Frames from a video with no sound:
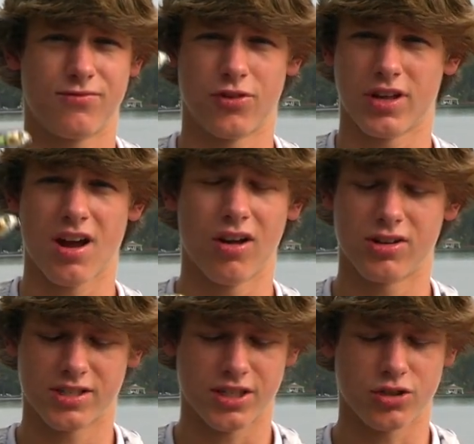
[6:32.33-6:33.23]
for the
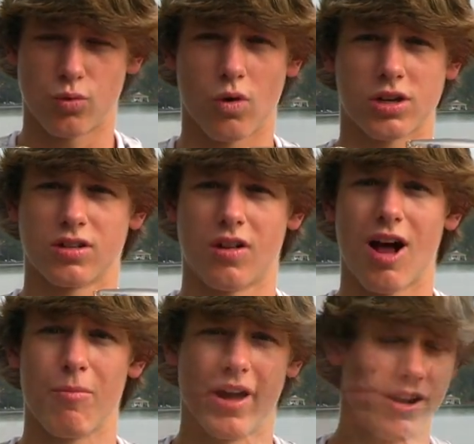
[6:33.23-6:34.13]
colors, it just works a
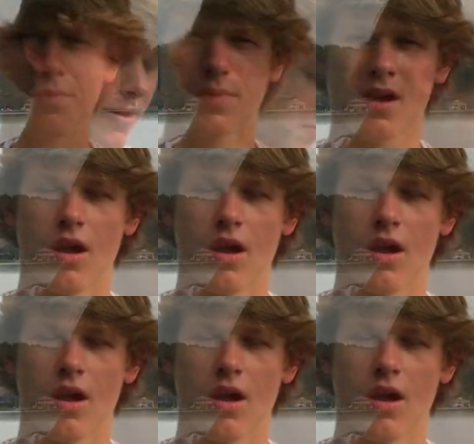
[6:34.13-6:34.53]
lot better.